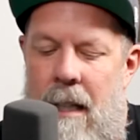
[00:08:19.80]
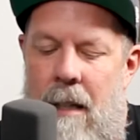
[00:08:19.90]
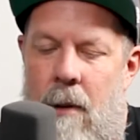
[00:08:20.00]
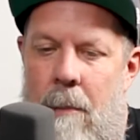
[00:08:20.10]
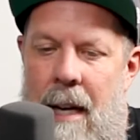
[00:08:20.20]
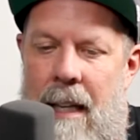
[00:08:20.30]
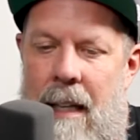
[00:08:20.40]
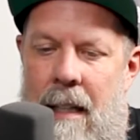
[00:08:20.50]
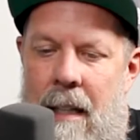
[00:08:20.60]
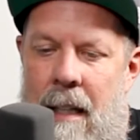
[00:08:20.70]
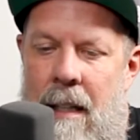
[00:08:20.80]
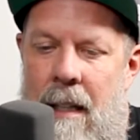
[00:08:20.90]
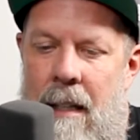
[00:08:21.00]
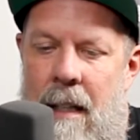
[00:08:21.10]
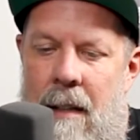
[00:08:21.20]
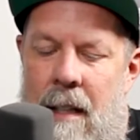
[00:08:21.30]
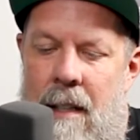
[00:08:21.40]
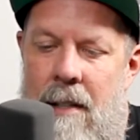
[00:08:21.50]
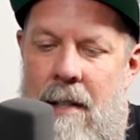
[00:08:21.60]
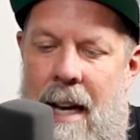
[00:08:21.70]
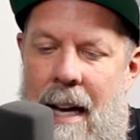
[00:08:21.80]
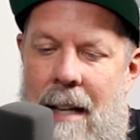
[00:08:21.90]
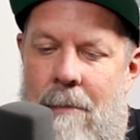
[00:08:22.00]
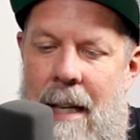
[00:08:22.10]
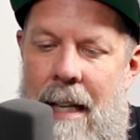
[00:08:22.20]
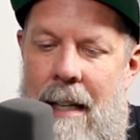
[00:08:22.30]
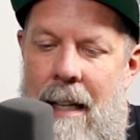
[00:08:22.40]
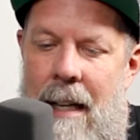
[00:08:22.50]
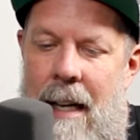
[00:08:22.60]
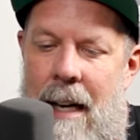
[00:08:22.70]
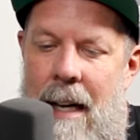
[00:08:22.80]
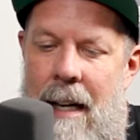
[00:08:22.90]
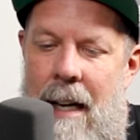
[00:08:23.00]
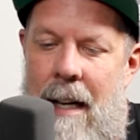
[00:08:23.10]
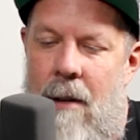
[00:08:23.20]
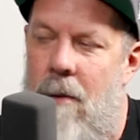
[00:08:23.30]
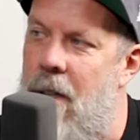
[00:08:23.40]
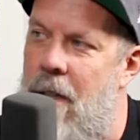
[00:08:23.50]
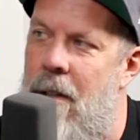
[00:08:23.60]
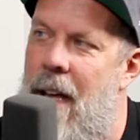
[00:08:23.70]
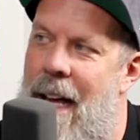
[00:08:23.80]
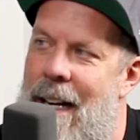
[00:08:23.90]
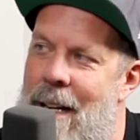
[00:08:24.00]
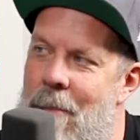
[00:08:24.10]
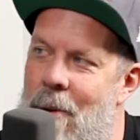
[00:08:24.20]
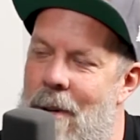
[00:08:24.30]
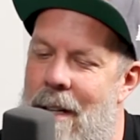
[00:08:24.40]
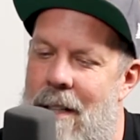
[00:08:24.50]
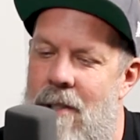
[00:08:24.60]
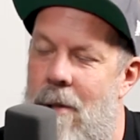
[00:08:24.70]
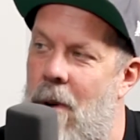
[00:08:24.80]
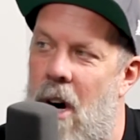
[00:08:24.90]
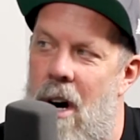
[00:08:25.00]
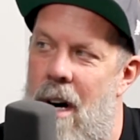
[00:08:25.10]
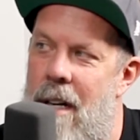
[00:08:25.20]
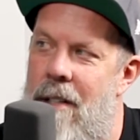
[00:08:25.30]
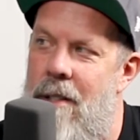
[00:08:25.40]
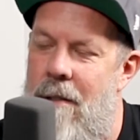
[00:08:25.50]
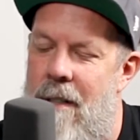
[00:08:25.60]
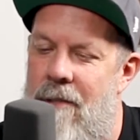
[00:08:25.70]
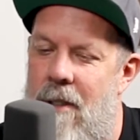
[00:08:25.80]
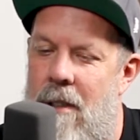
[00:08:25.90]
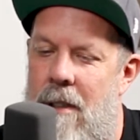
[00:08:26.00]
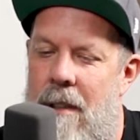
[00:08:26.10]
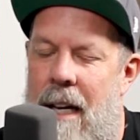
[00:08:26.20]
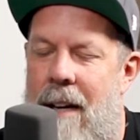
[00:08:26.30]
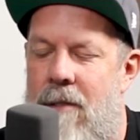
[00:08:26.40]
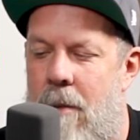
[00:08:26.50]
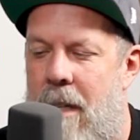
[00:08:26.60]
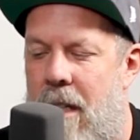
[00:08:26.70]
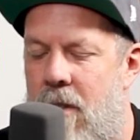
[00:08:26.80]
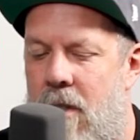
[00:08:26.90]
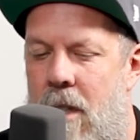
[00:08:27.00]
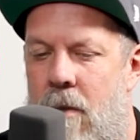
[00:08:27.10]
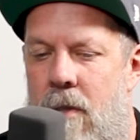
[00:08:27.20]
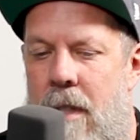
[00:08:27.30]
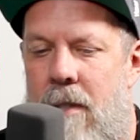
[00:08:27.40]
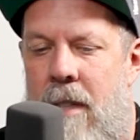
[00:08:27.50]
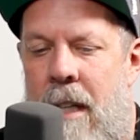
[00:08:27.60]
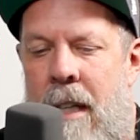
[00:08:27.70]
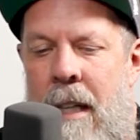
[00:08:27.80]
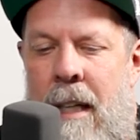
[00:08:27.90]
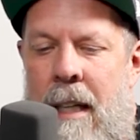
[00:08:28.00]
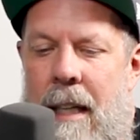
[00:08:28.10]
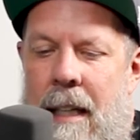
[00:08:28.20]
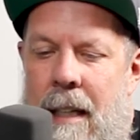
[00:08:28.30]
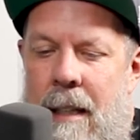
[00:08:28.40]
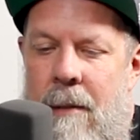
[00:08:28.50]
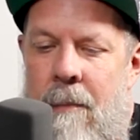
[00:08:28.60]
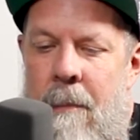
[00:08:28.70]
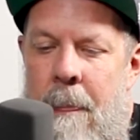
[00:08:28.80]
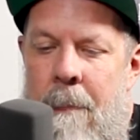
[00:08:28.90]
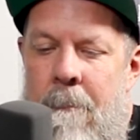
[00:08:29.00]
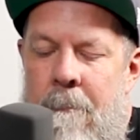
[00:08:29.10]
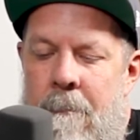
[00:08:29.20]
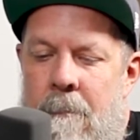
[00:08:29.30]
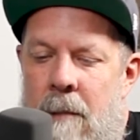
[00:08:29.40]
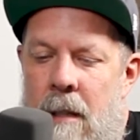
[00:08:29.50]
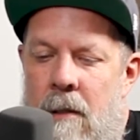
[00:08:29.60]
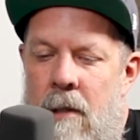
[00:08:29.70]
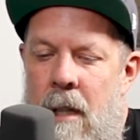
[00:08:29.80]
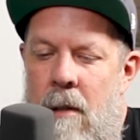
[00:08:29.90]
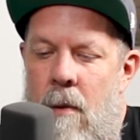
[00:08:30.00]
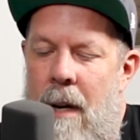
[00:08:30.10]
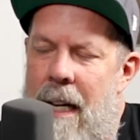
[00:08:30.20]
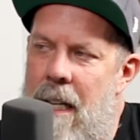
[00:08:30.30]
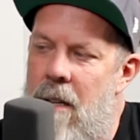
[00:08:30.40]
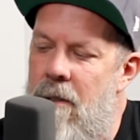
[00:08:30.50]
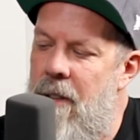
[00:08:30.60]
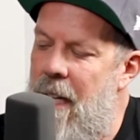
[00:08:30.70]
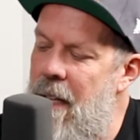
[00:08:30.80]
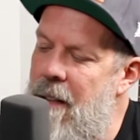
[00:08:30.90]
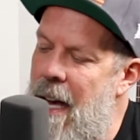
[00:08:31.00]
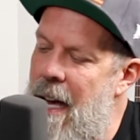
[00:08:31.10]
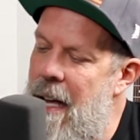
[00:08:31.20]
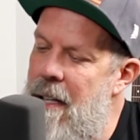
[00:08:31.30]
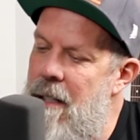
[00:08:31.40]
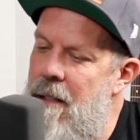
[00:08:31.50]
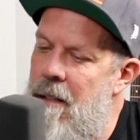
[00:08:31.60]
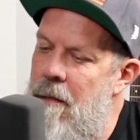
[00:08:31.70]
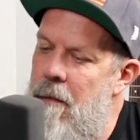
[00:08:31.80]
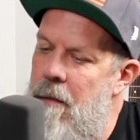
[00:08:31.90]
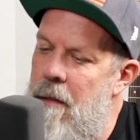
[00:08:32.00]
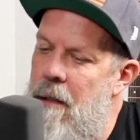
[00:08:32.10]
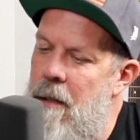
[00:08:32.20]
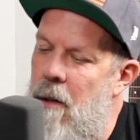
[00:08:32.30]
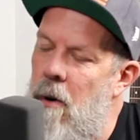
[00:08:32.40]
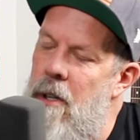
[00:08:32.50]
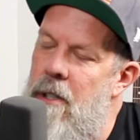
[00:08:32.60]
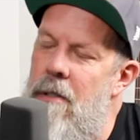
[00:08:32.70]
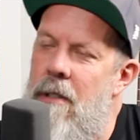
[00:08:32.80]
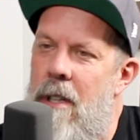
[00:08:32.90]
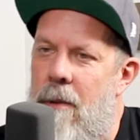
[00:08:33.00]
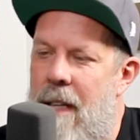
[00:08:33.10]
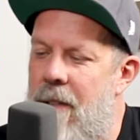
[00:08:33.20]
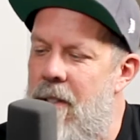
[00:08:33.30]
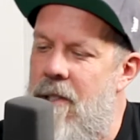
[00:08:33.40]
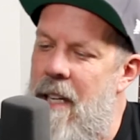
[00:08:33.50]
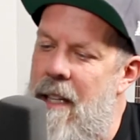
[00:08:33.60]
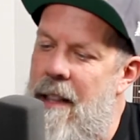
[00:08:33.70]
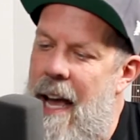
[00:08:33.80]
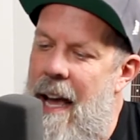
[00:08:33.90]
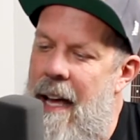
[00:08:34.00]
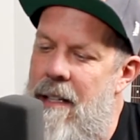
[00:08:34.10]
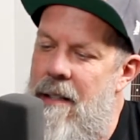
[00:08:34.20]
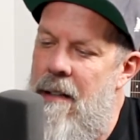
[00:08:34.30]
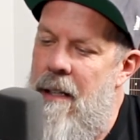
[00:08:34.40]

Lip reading: we make it and then decide, man, I don't want to do that anymore. It's too hard. It's too difficult. I have too many excuses. So why do you think that, or do you even see that